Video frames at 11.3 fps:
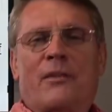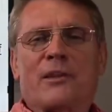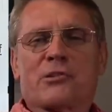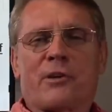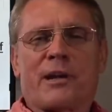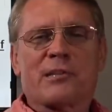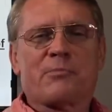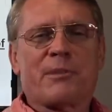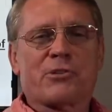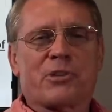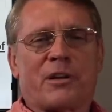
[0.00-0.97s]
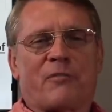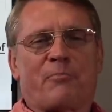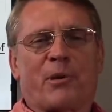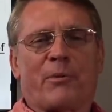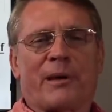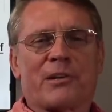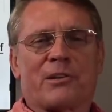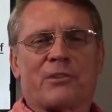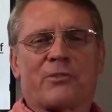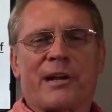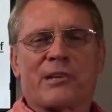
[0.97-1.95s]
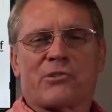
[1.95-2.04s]
This transmission of parental
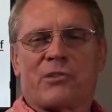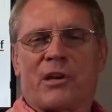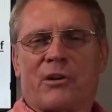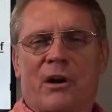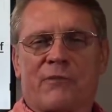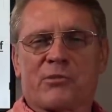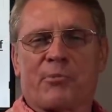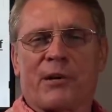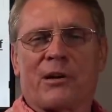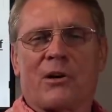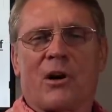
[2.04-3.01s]
traits to their offspring